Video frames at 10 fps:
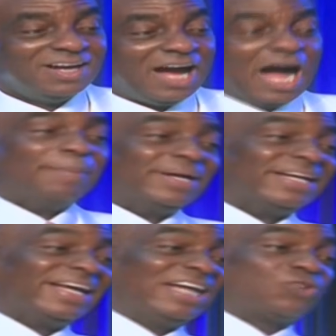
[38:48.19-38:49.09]
I
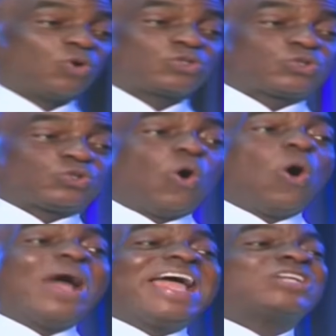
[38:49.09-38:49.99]
mean, it was
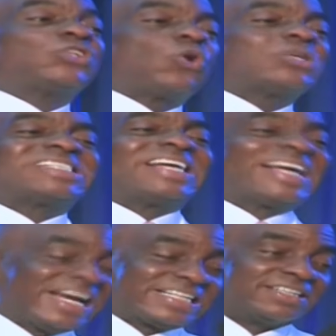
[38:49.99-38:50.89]
so
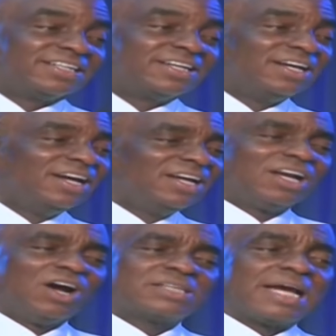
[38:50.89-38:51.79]
intoxicated. You
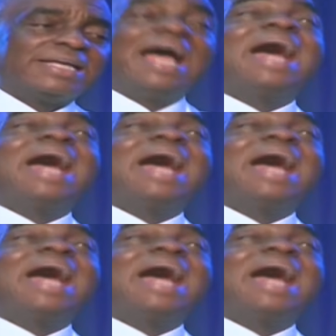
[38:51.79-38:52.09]
know, I said, Yeah,